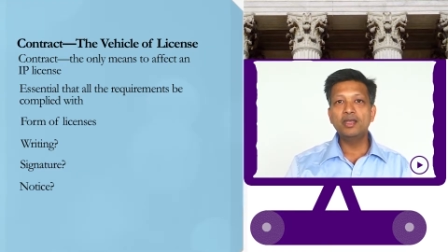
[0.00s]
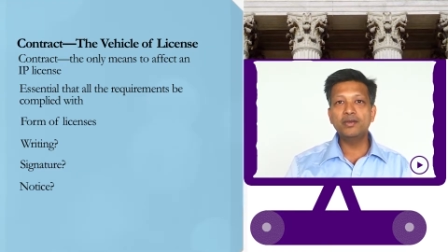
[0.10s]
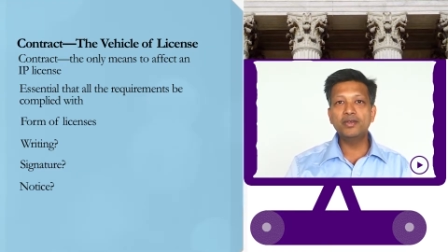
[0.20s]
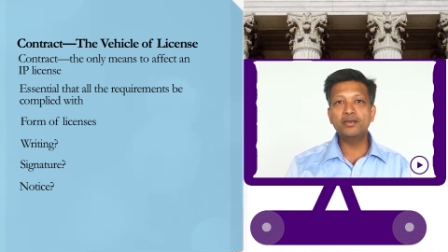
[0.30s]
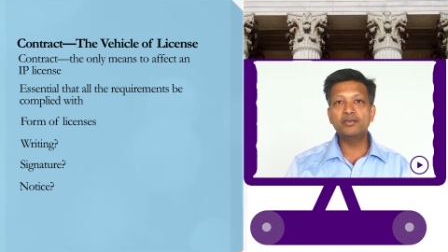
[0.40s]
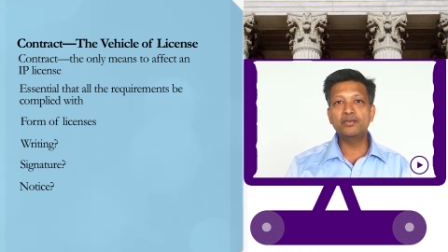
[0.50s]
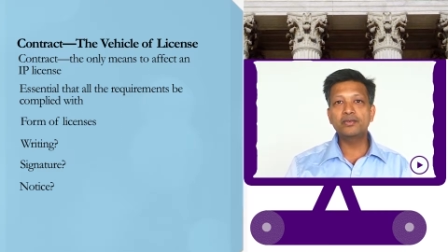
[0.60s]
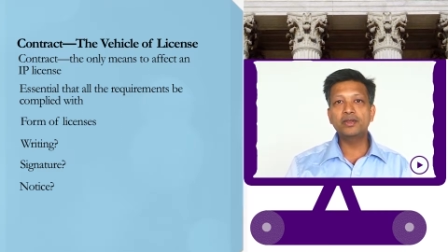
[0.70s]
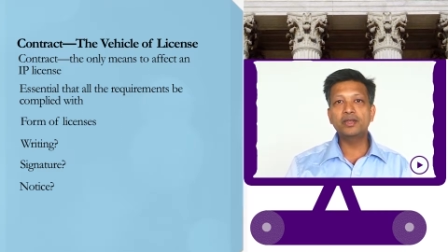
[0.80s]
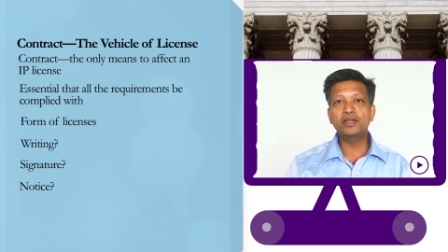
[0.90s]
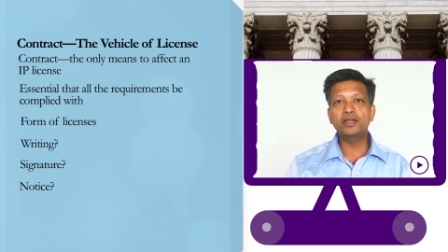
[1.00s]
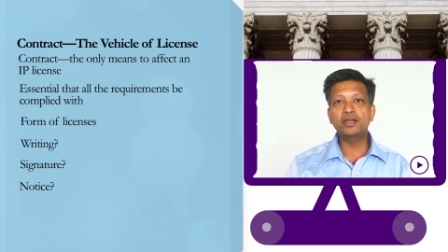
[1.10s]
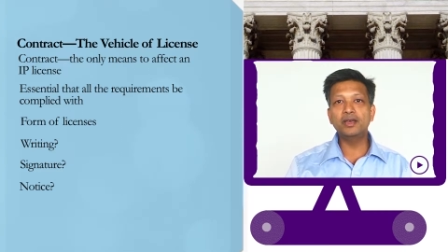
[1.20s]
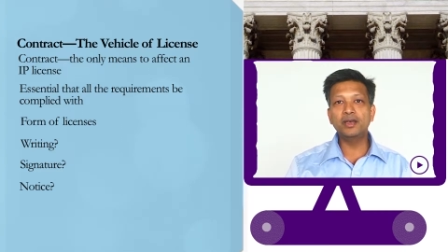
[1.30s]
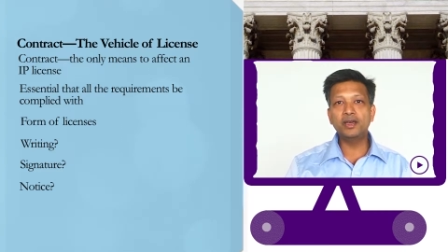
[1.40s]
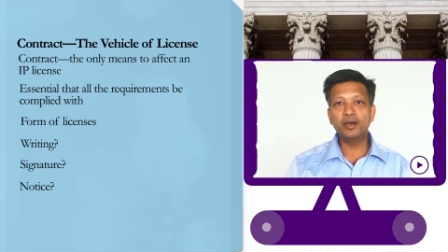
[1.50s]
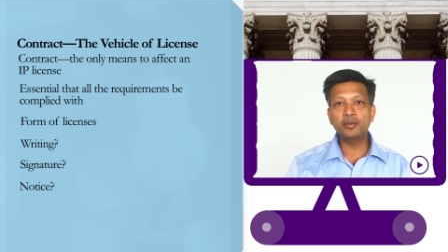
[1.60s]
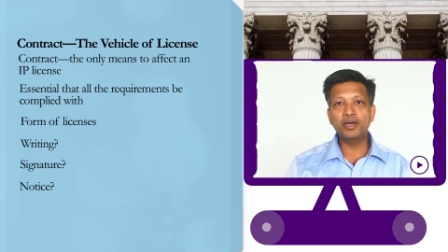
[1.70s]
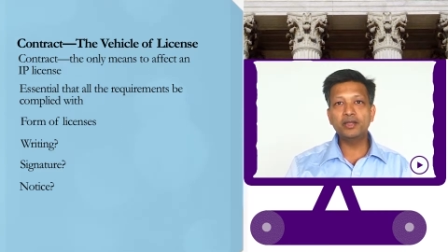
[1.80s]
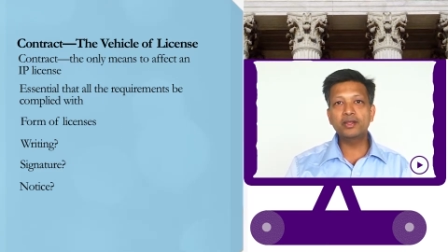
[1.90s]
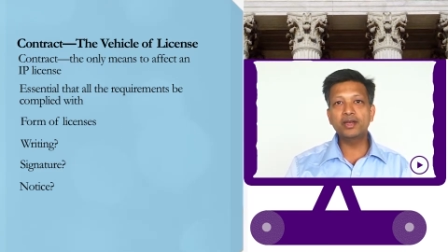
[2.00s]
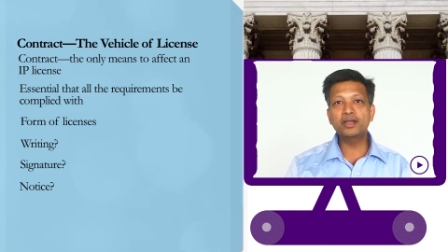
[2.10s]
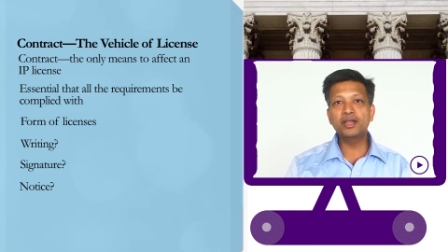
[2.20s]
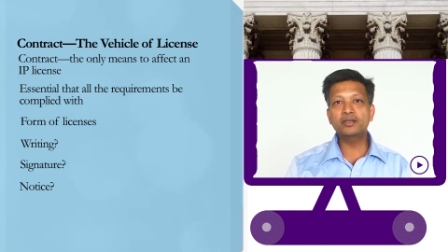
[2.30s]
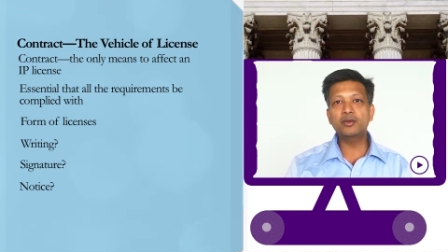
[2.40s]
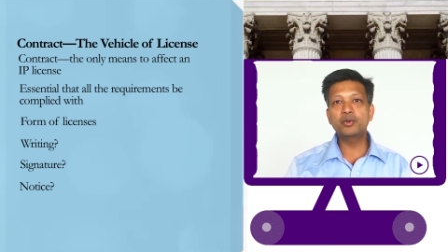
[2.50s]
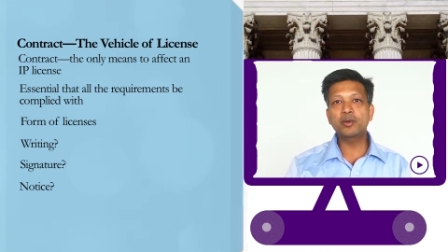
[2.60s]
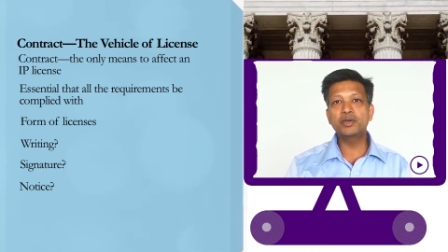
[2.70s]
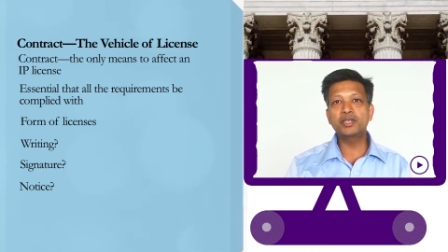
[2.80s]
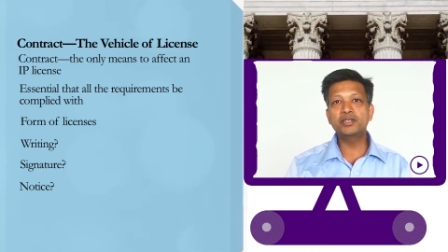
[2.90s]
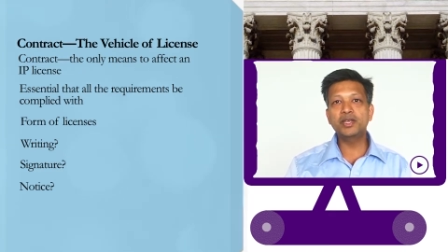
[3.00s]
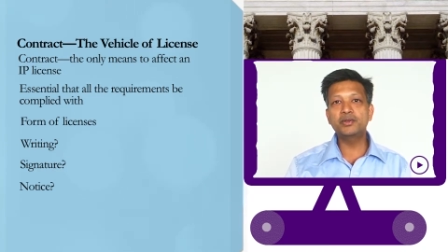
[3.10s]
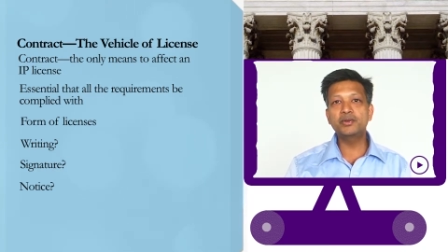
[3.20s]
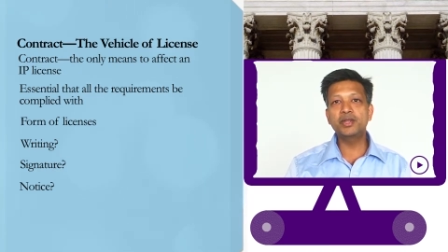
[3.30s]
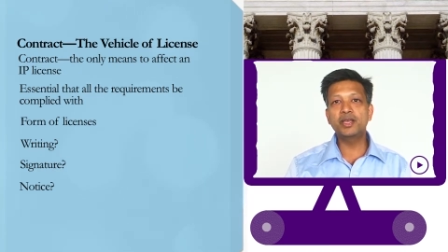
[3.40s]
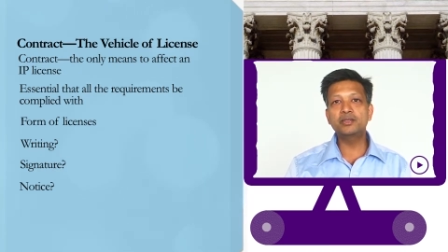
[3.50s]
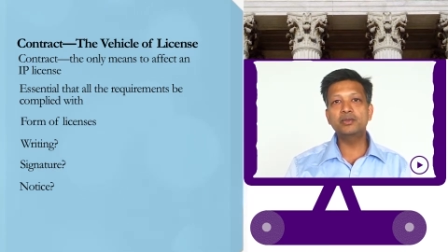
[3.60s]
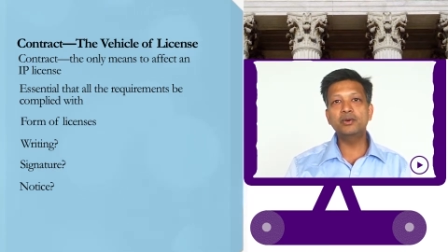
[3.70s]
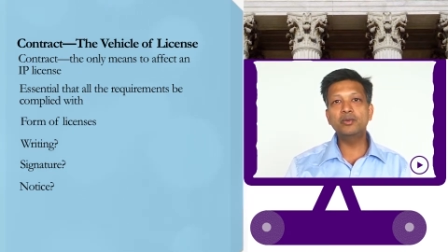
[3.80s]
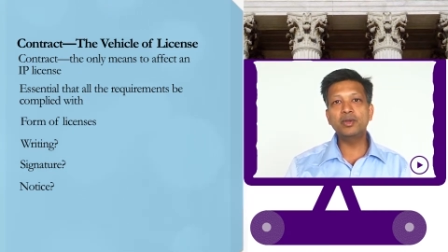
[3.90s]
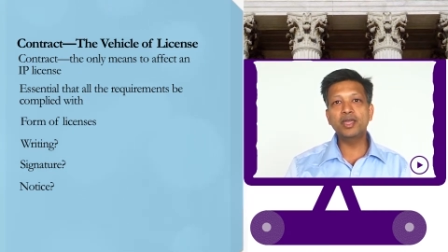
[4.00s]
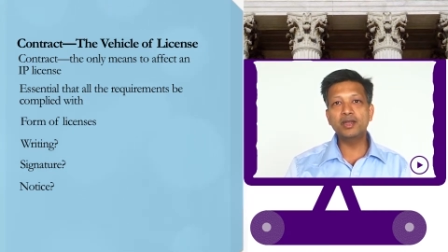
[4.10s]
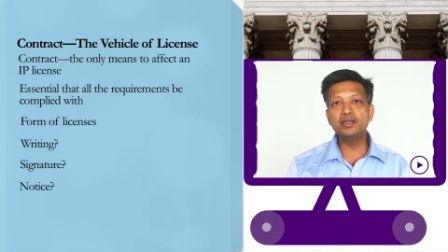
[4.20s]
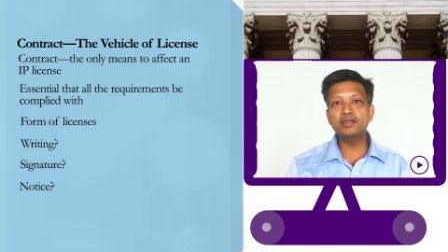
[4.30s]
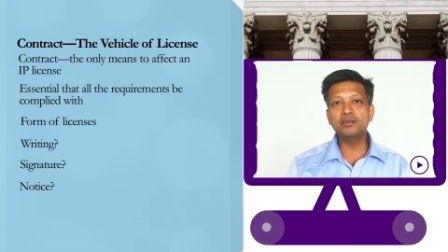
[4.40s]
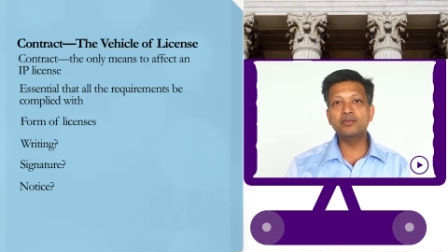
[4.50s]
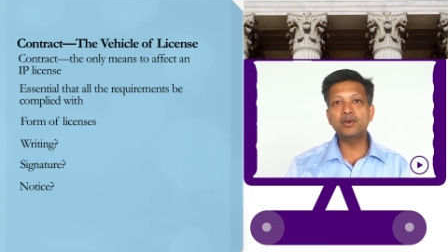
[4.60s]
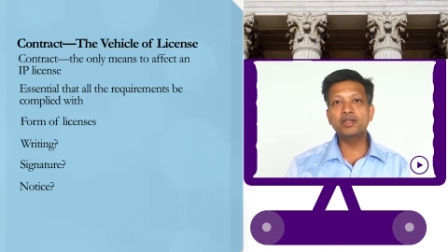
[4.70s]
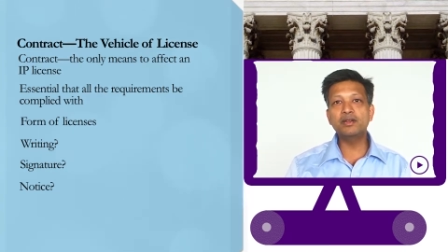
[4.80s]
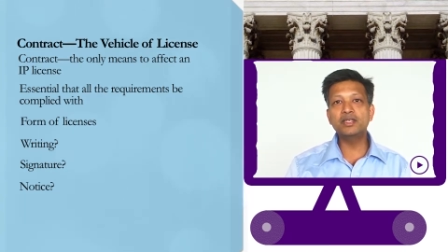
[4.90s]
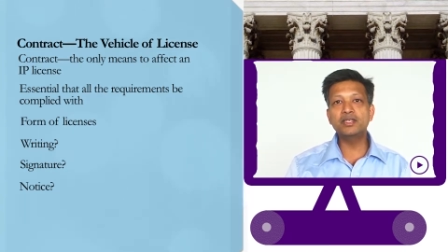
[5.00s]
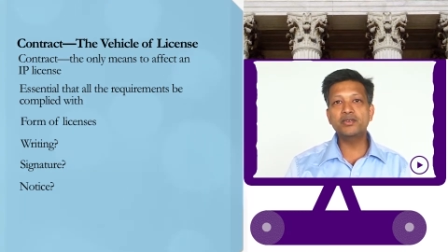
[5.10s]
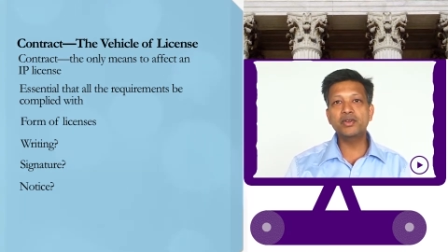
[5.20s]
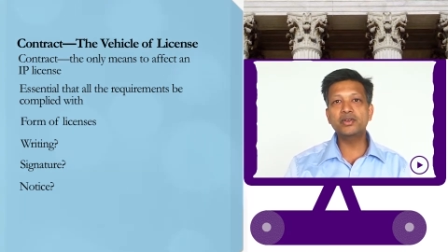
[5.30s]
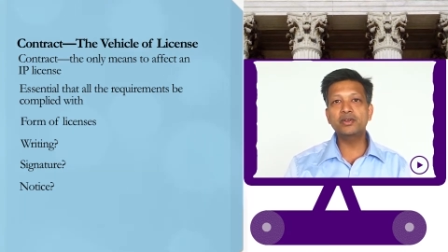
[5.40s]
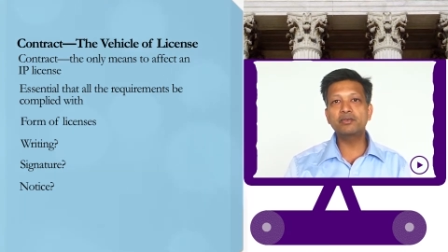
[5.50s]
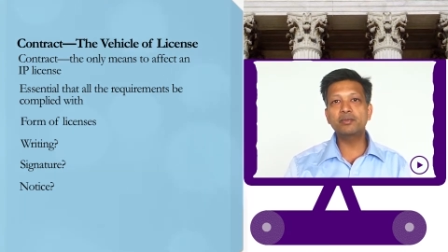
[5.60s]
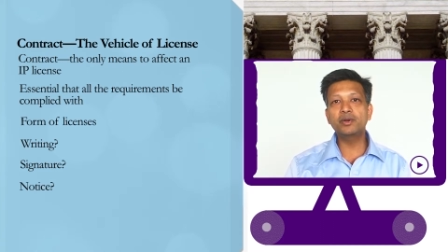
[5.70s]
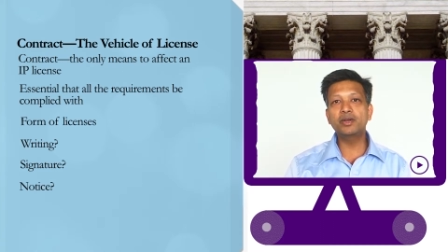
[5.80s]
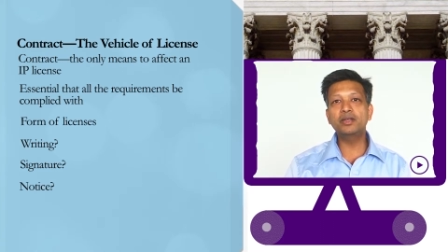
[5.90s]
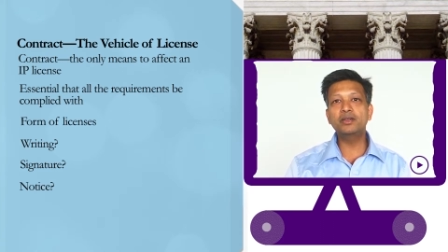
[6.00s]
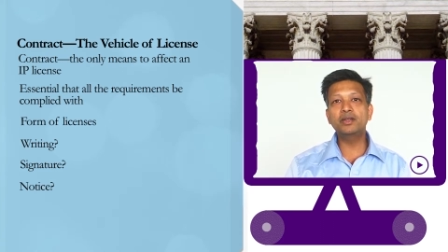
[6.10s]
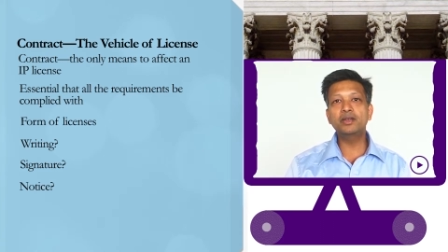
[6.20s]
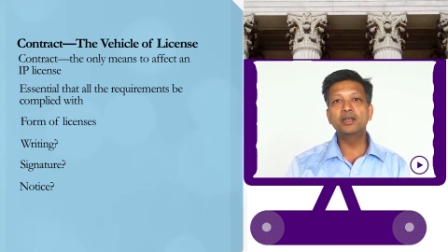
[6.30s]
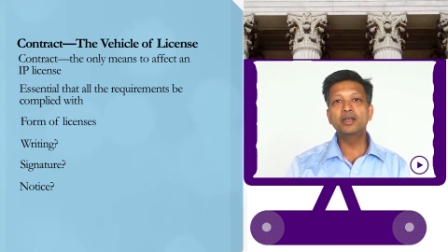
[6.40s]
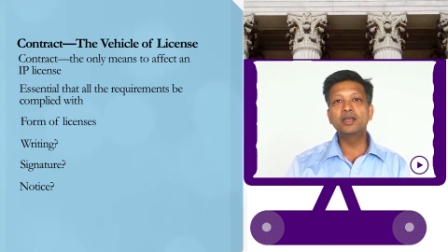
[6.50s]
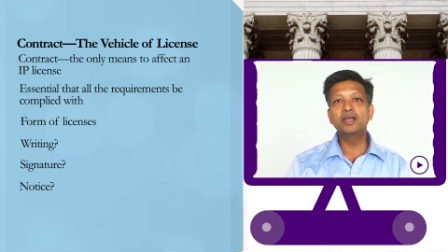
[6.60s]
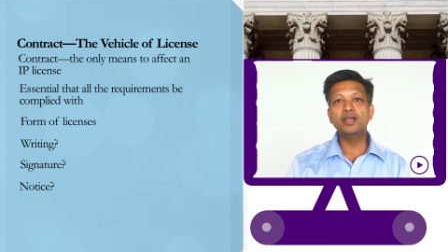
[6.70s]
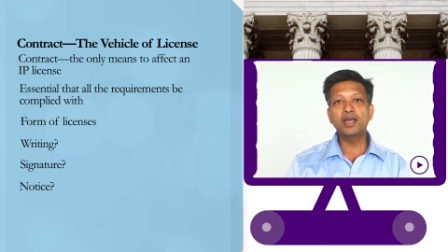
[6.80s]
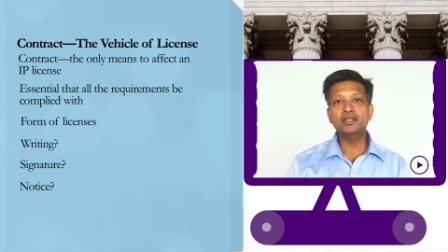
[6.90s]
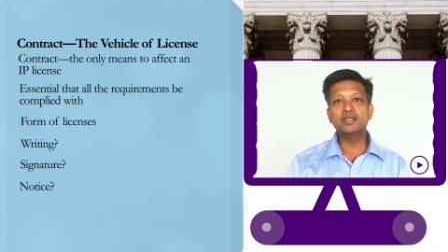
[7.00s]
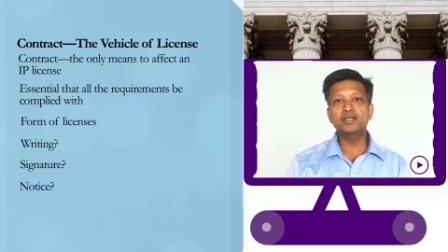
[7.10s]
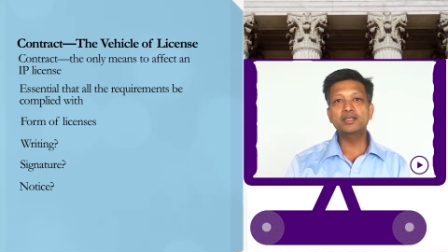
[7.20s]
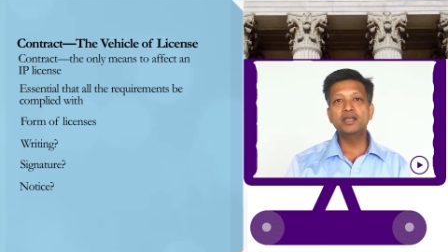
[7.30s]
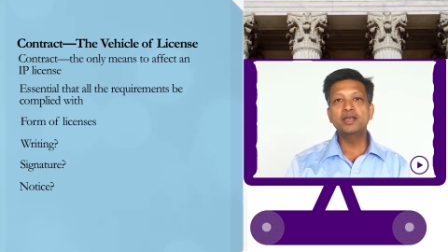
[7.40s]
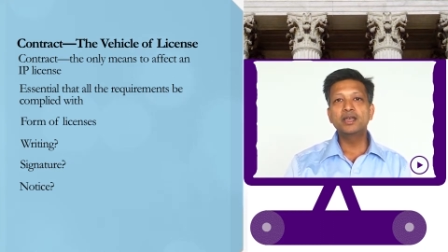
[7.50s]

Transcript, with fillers: Even if the a particular intellectual property statute has no mechanism for the registration of a particular license,